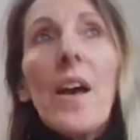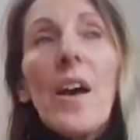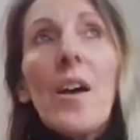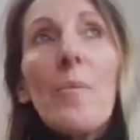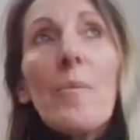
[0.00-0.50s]

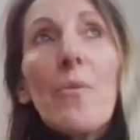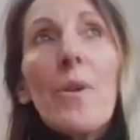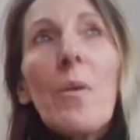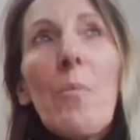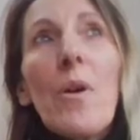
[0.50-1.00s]
so that
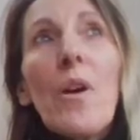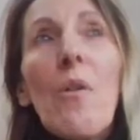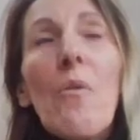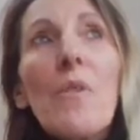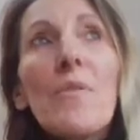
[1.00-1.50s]
we can bring
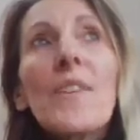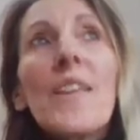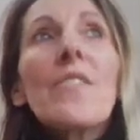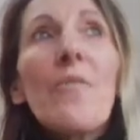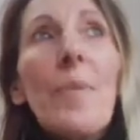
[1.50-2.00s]
our own
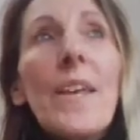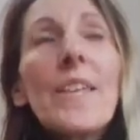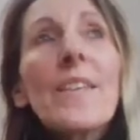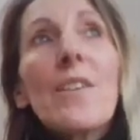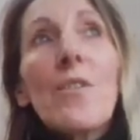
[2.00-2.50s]
sense of
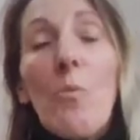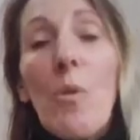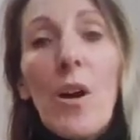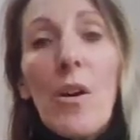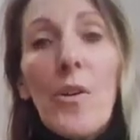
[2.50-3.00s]
peace to the
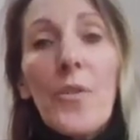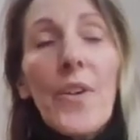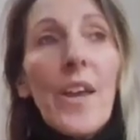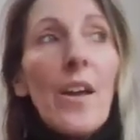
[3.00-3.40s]
world,